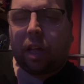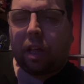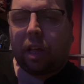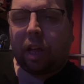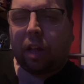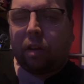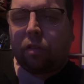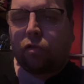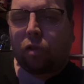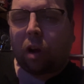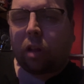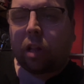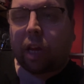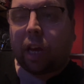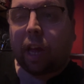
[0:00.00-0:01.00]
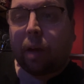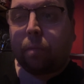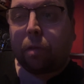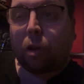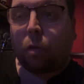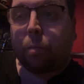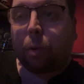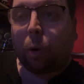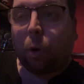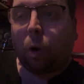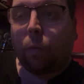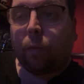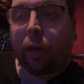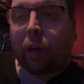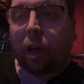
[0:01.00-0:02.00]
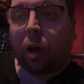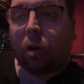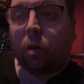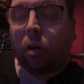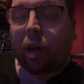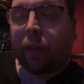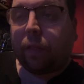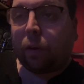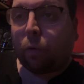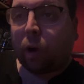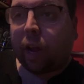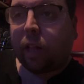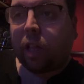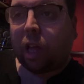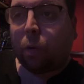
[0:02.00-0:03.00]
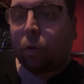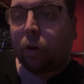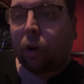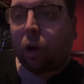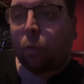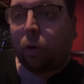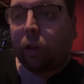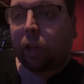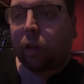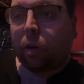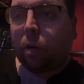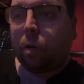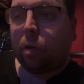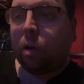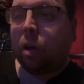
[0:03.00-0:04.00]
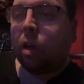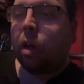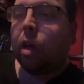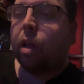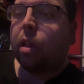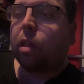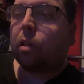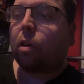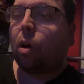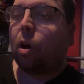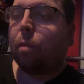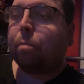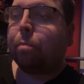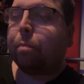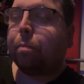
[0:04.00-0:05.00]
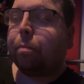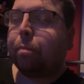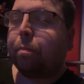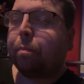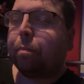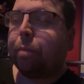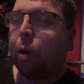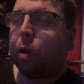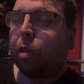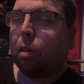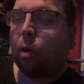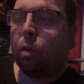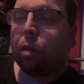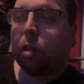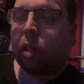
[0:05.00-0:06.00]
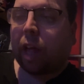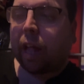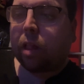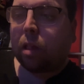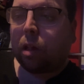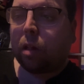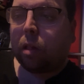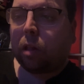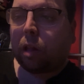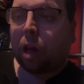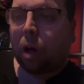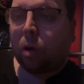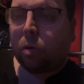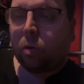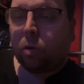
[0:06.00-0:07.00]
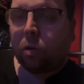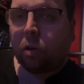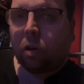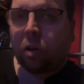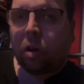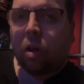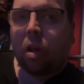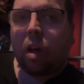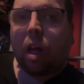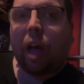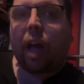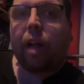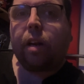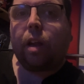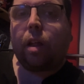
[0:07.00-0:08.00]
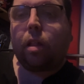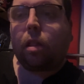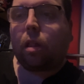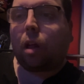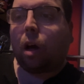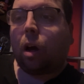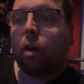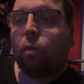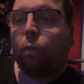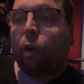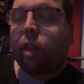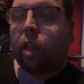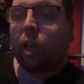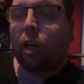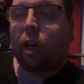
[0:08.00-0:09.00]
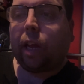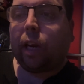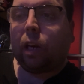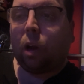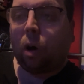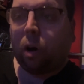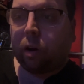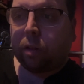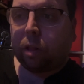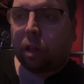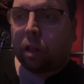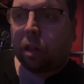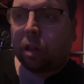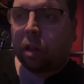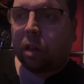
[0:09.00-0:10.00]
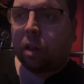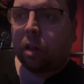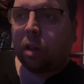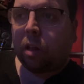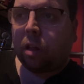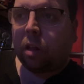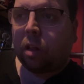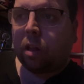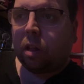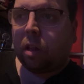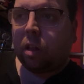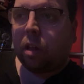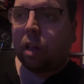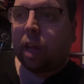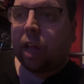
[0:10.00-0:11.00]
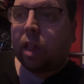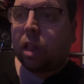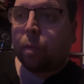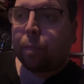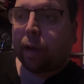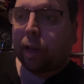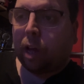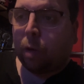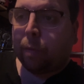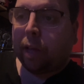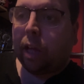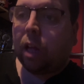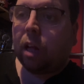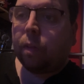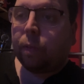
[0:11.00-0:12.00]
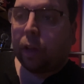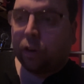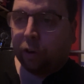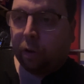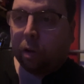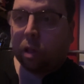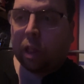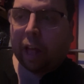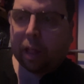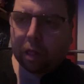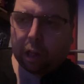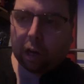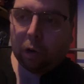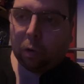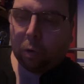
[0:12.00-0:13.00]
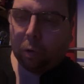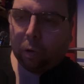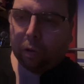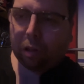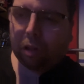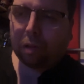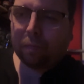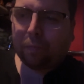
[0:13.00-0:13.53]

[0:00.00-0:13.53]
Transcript: instructing him to put on the coat and the reindeer will know what to do, Scott puts on Santa's coat and is unwittingly locked into becoming the new Santa Claus.